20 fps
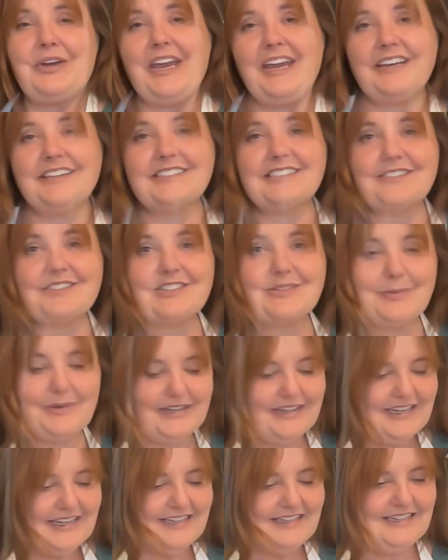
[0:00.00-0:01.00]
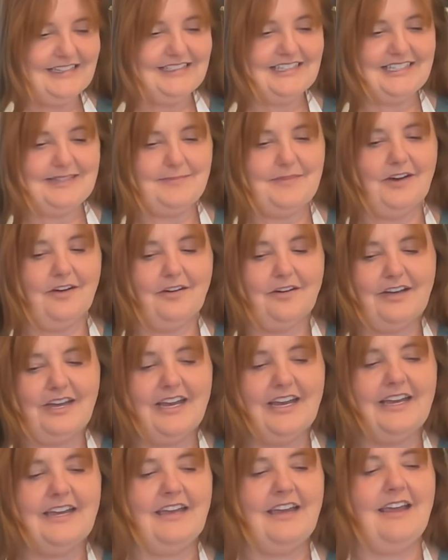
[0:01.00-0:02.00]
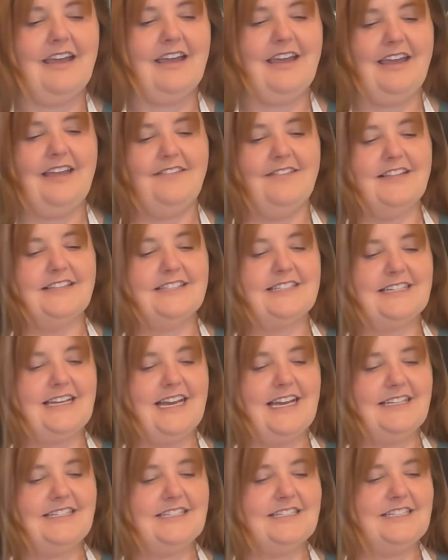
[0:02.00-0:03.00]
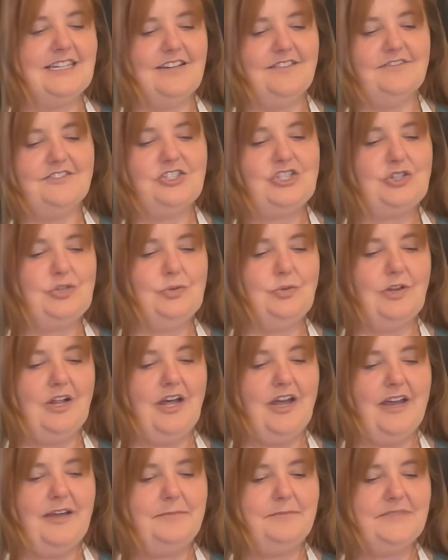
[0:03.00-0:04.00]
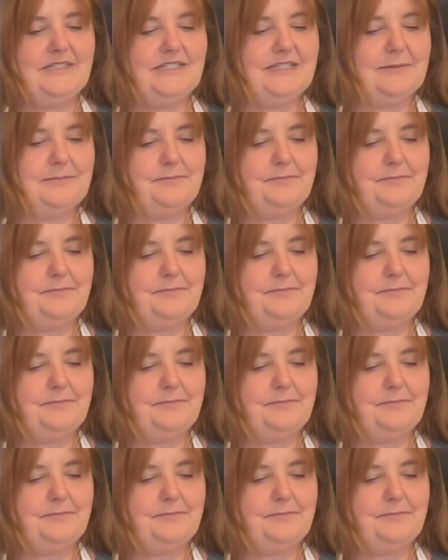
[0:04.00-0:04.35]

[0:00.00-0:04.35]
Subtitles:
cans of sweetened condensed milk and the zest of 2 limes.